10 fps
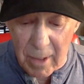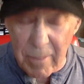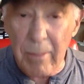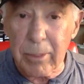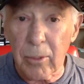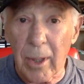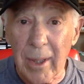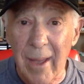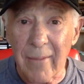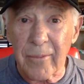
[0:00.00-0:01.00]
people who are
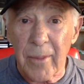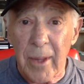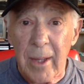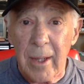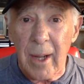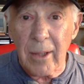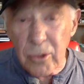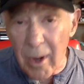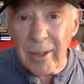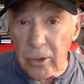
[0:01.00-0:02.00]
left, are
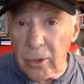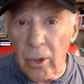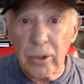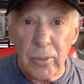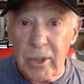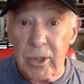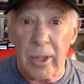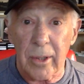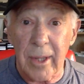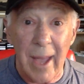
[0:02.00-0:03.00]
trying to talk to each
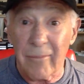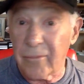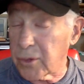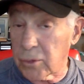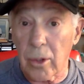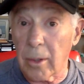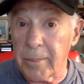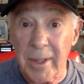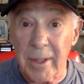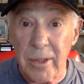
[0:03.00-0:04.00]
other. They have strong
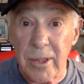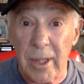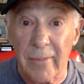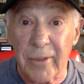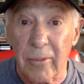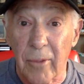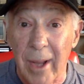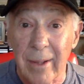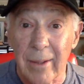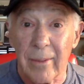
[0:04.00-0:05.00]
opinions, left and
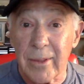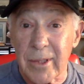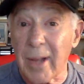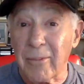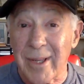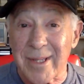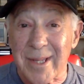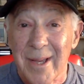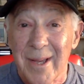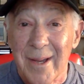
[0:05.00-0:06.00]
right and sideways,
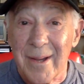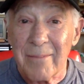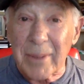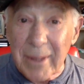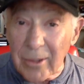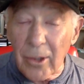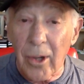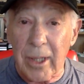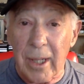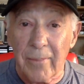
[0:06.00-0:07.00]
but they're
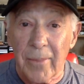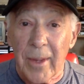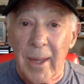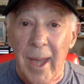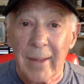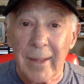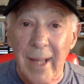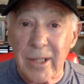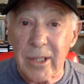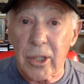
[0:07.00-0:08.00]
talking. And
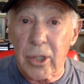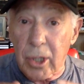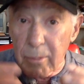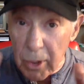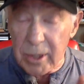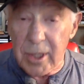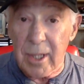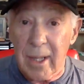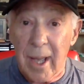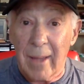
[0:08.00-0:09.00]
that's the
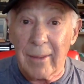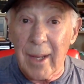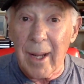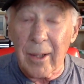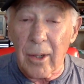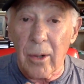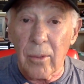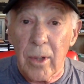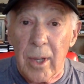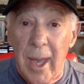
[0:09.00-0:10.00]
community. And then I
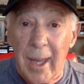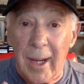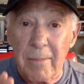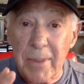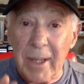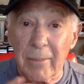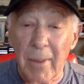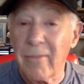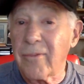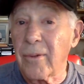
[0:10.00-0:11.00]
go and I pick
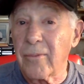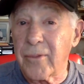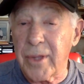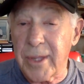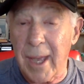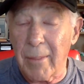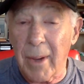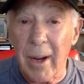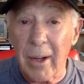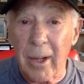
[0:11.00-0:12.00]
my film for the day.
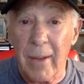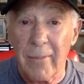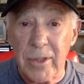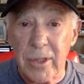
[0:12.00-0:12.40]
My archive